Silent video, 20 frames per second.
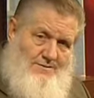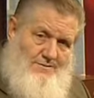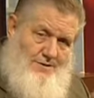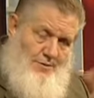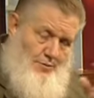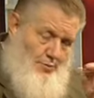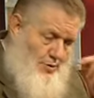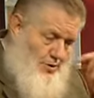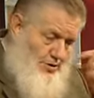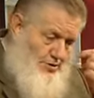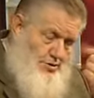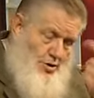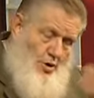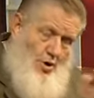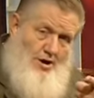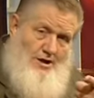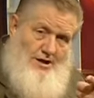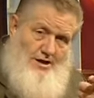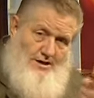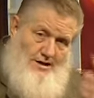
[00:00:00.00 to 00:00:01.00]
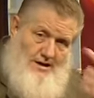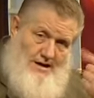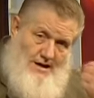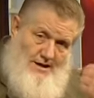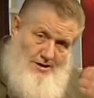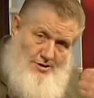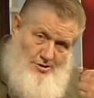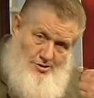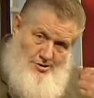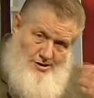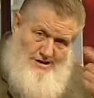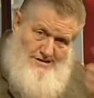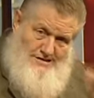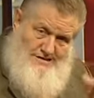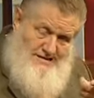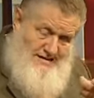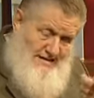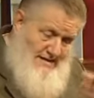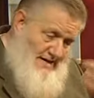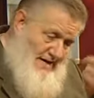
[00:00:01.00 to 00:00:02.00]
that we're talking and you're
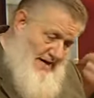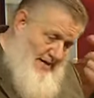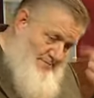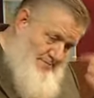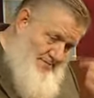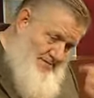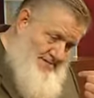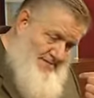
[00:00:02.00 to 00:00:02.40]
listening and I'm